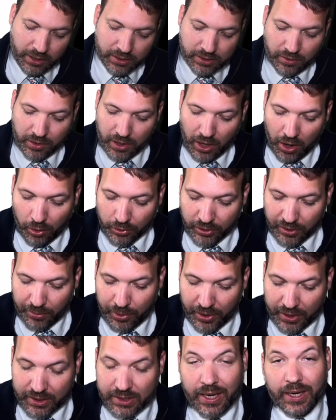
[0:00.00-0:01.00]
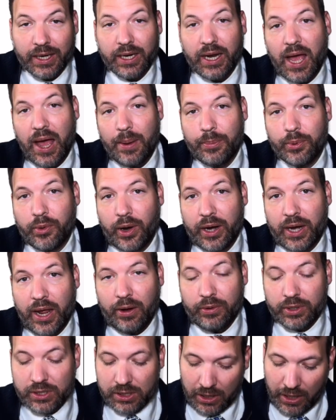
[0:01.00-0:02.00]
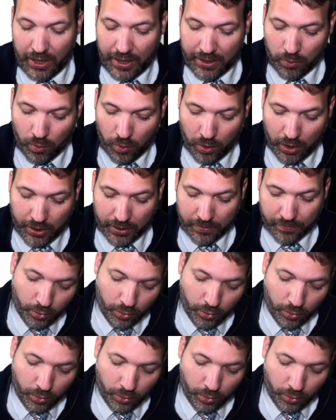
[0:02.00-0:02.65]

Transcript: So the only place that can happen right now is line 1,